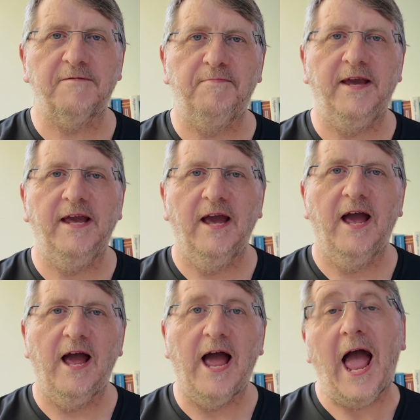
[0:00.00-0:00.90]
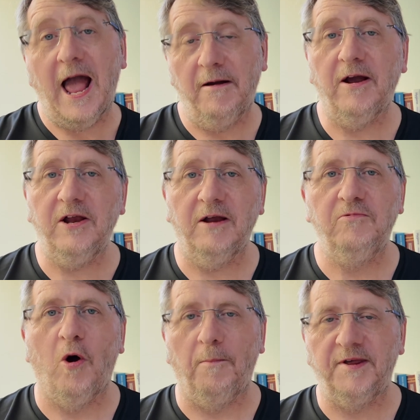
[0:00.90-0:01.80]
be
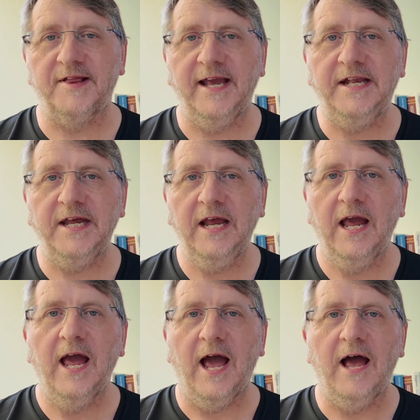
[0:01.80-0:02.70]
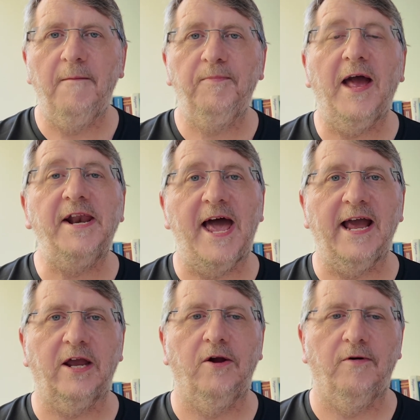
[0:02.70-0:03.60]
not misleading and
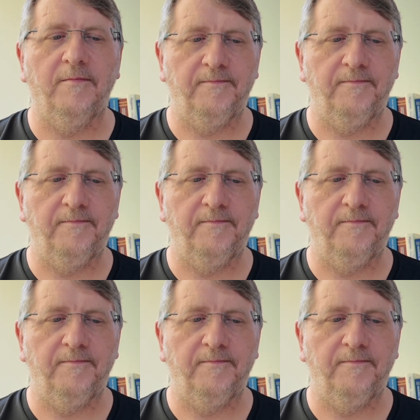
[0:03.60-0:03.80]
accurate.